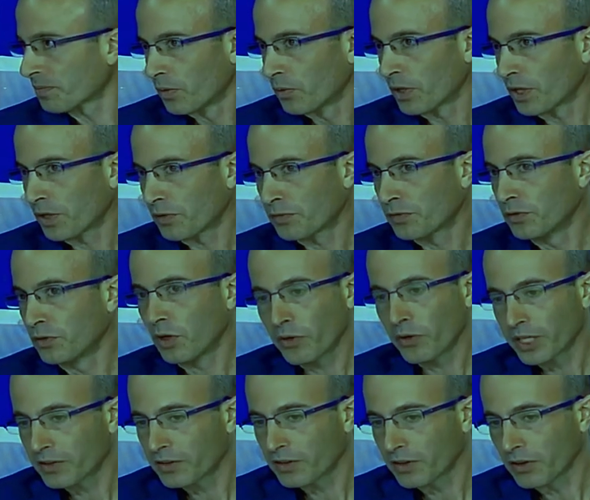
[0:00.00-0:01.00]
We have no
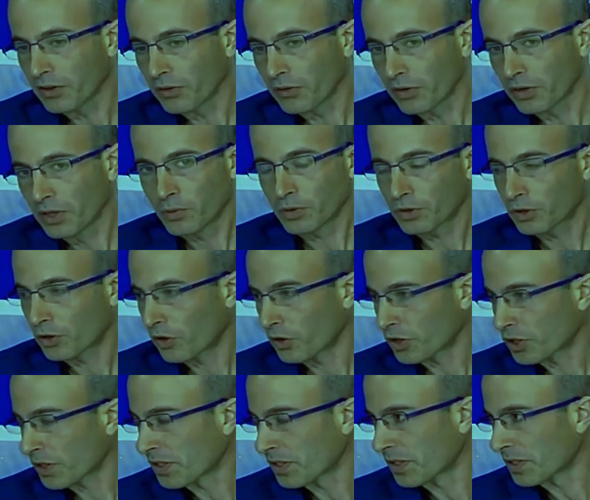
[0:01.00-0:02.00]
idea what
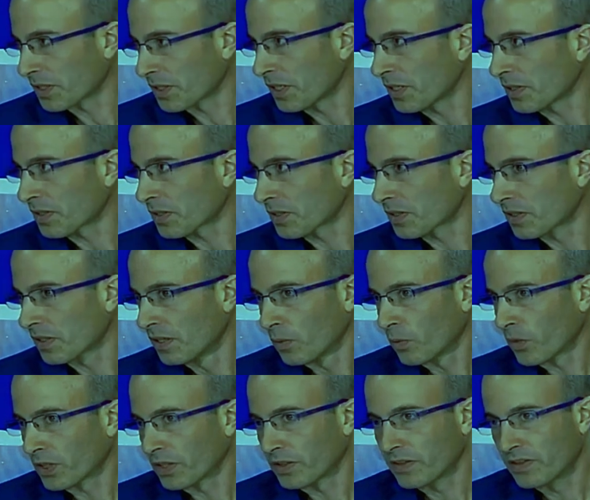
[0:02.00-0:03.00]
consciousness is,
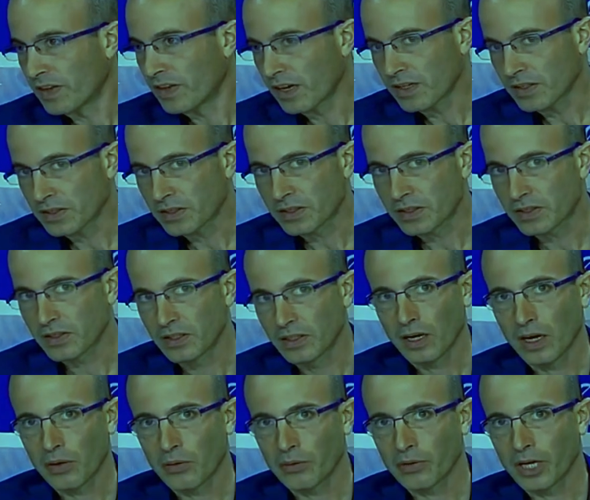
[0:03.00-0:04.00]
what it does,
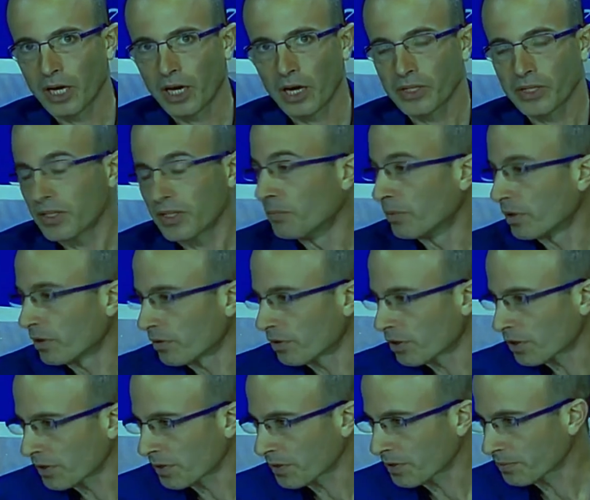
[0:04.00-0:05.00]
how it
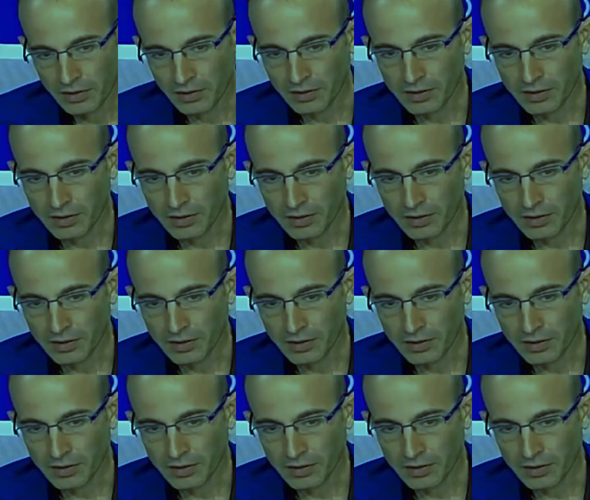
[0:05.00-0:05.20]
emerges.